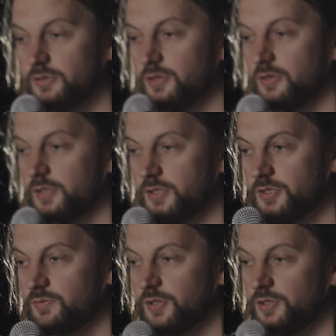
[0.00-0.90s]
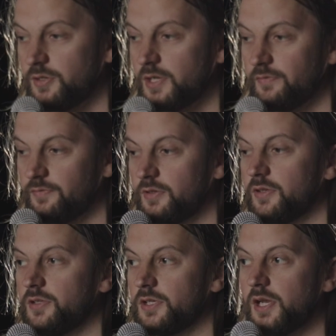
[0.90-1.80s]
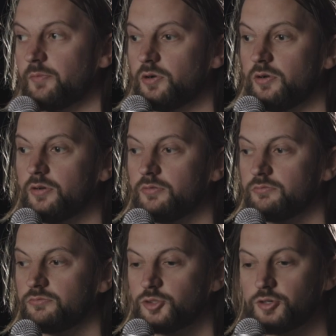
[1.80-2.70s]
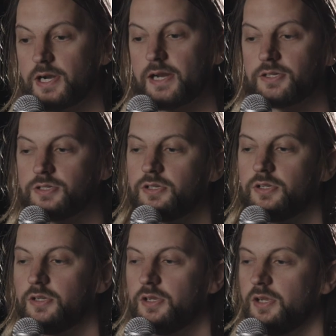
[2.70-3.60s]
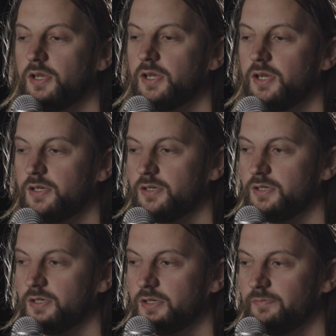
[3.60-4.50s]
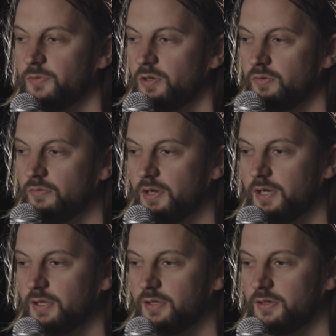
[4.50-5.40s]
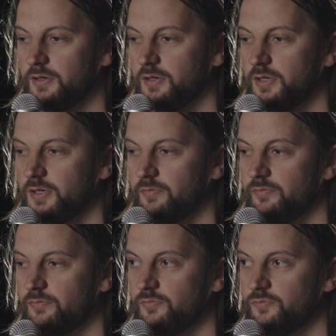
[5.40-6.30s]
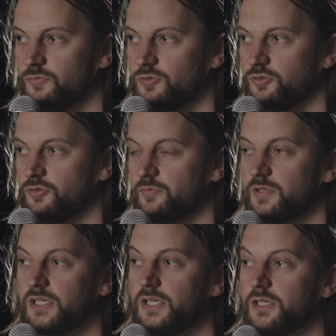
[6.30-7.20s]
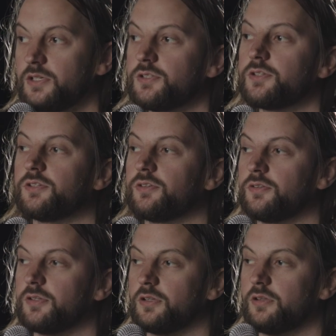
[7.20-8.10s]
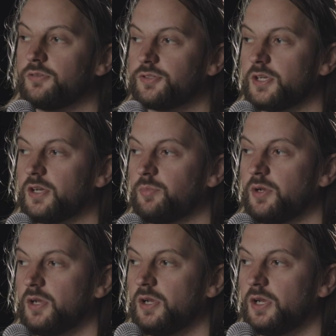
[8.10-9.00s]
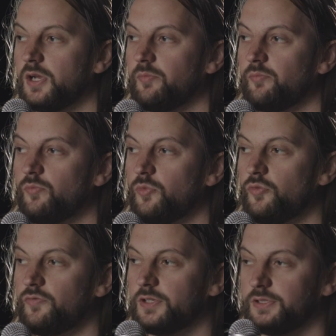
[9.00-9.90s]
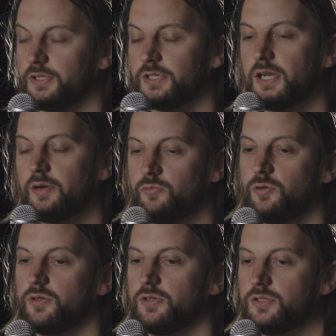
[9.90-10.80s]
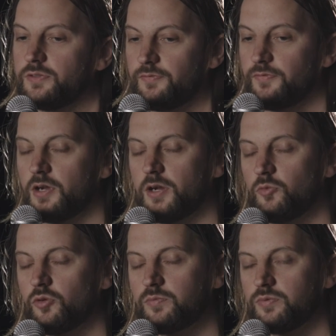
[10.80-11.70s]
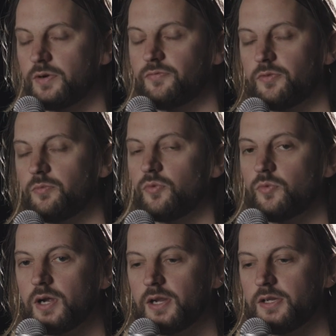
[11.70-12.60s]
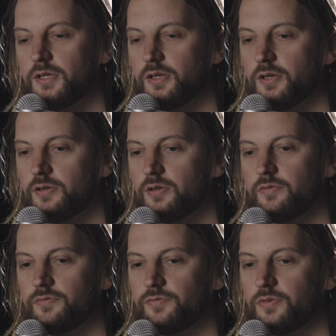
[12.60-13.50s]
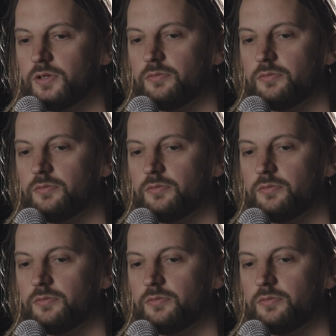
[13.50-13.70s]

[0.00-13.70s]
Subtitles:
a dolly is when you have the camera on tracks, and rather than zooming in to do the close-up, moving the camera is a far more preferable way of